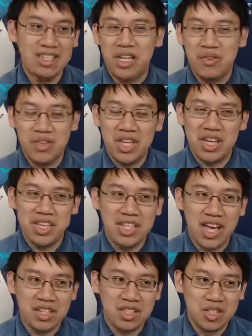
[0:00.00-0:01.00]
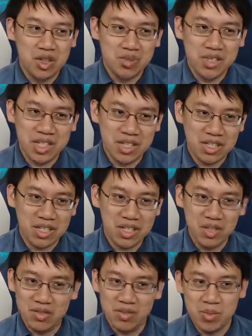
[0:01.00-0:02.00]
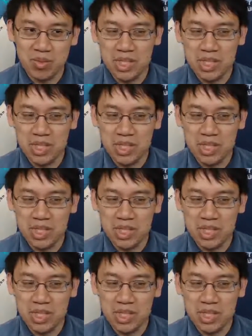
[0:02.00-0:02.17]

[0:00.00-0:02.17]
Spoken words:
if they attack the Doomsayer to kill it